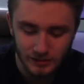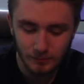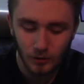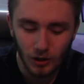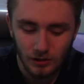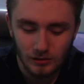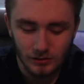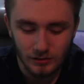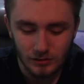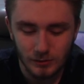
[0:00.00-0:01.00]

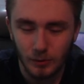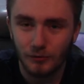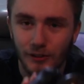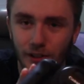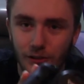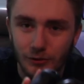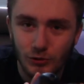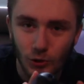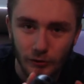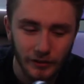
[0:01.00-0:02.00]
small, small video,
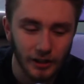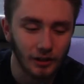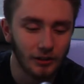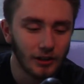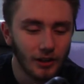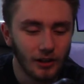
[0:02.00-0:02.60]
short video.